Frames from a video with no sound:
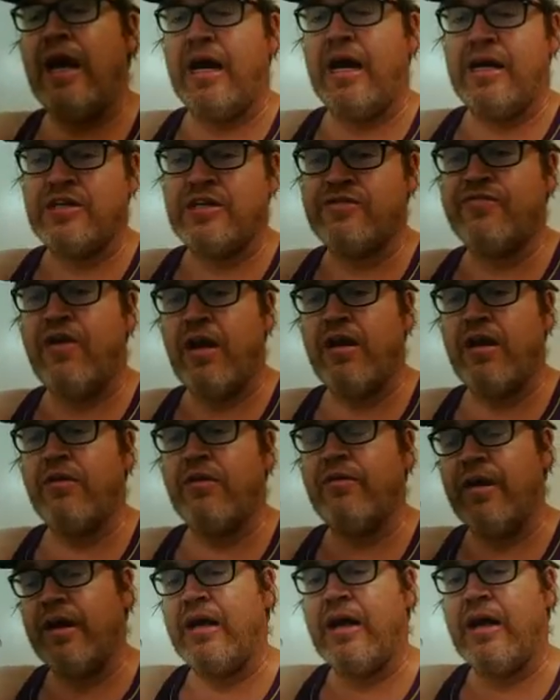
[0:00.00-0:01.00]
as
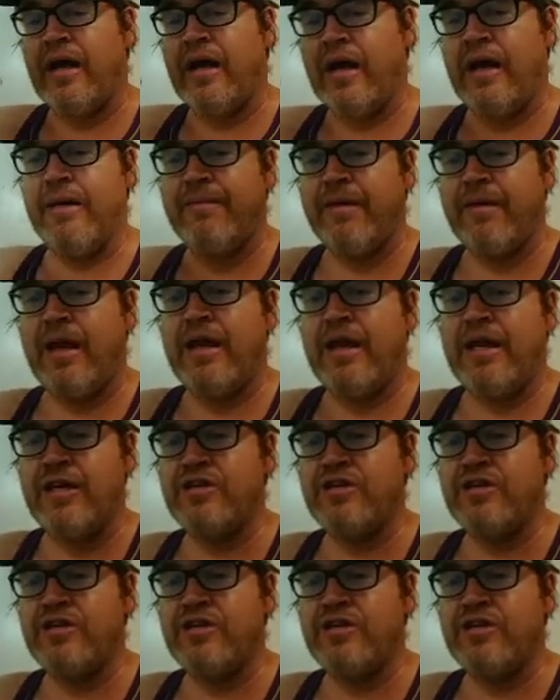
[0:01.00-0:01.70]
following an